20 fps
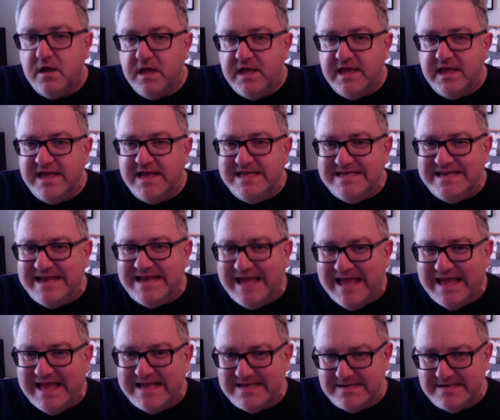easy to
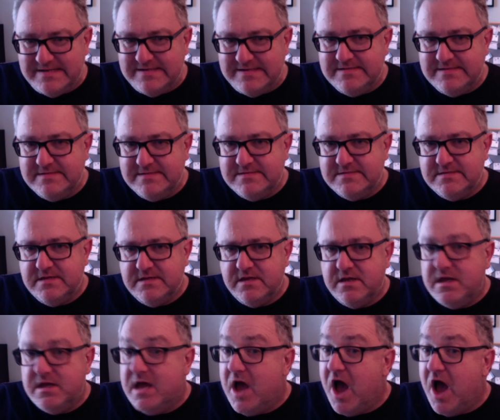handle,
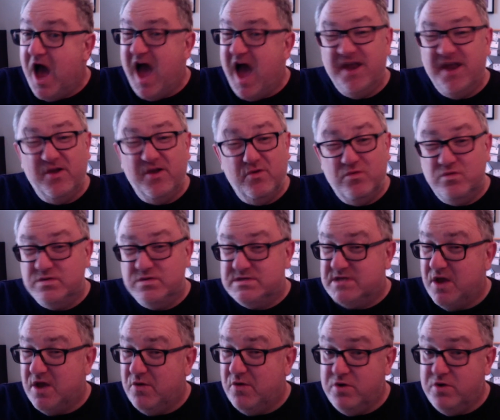and also